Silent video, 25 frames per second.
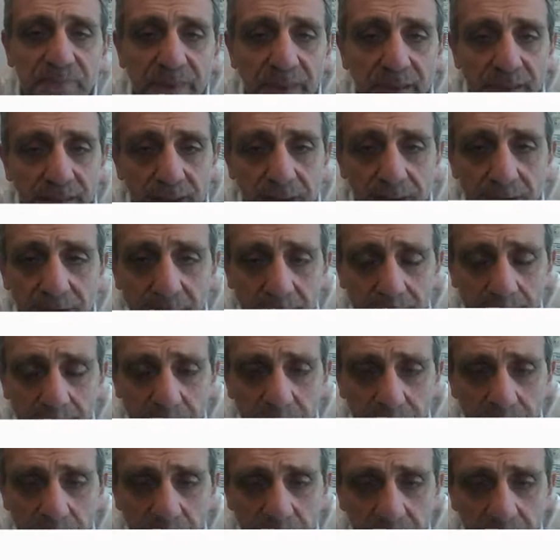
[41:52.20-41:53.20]

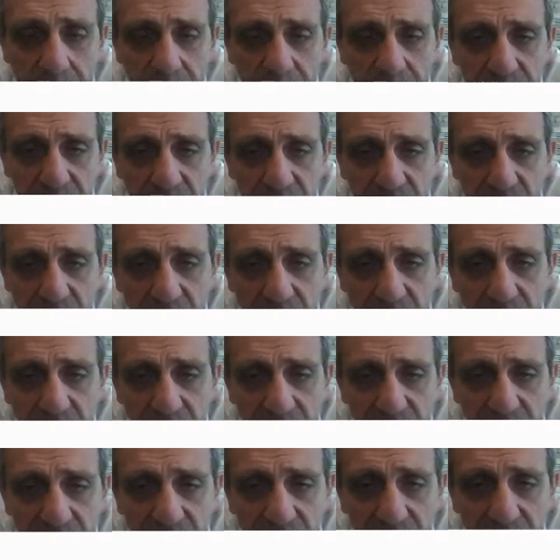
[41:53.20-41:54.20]
Um,
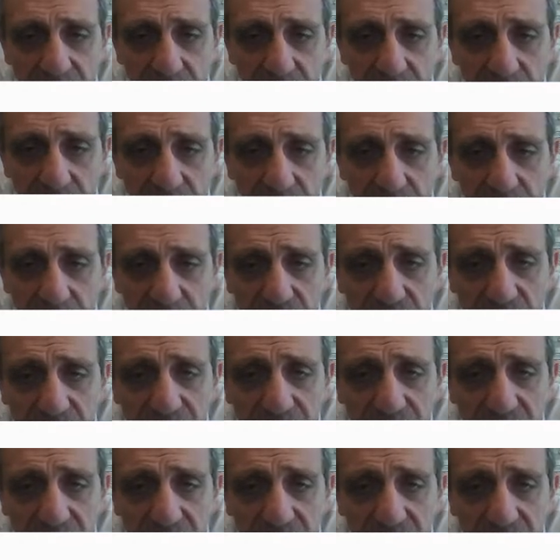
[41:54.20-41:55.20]
here you can
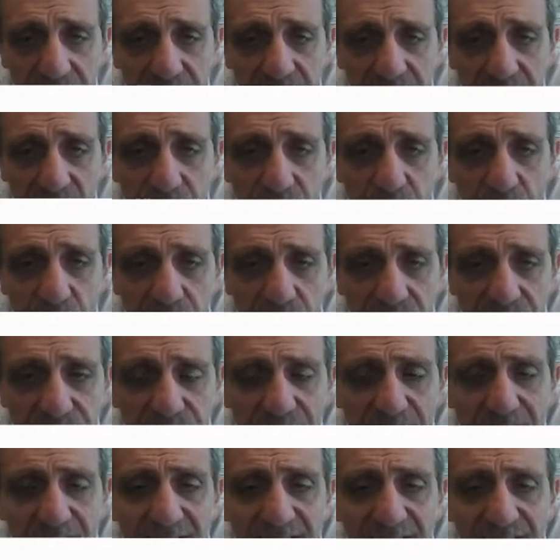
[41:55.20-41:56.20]
see that's
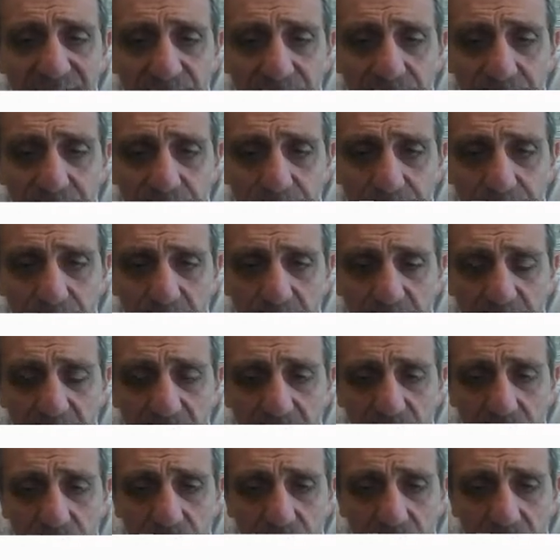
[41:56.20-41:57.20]
8.5
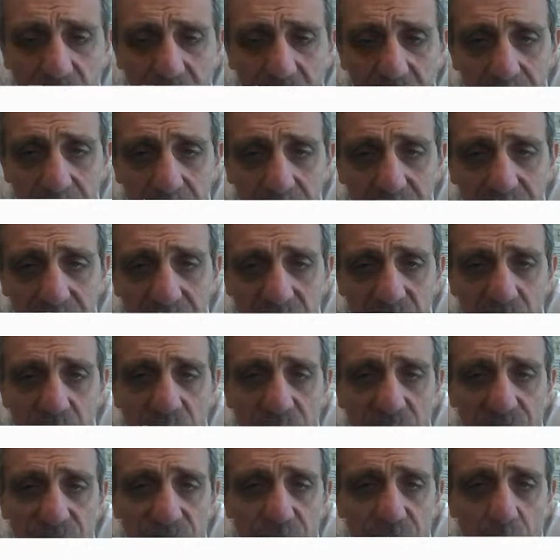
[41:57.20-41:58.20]
billion, and this is
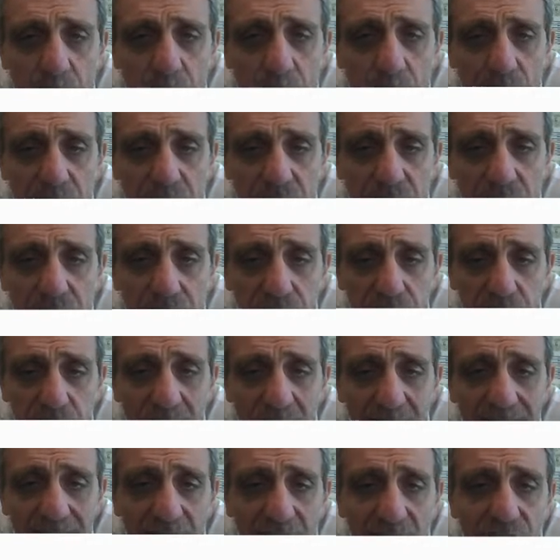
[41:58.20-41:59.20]
only 4.2. So I,
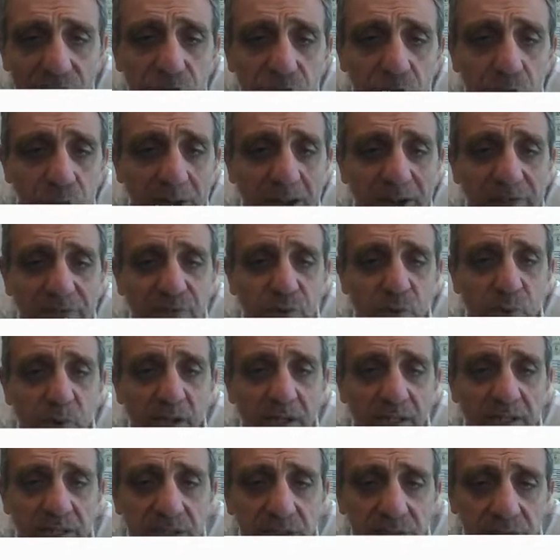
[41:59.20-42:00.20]
I do have to wait
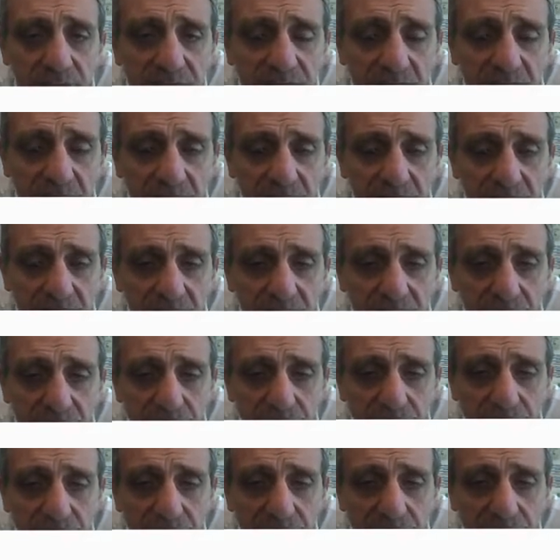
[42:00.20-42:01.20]
until day
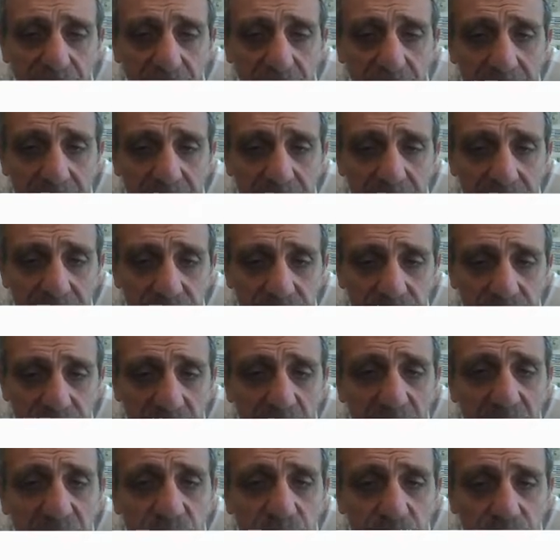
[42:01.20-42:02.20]
33, and this
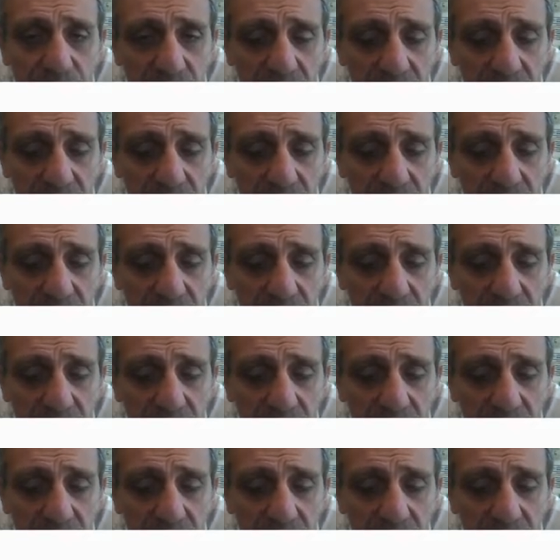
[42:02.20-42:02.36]
does print the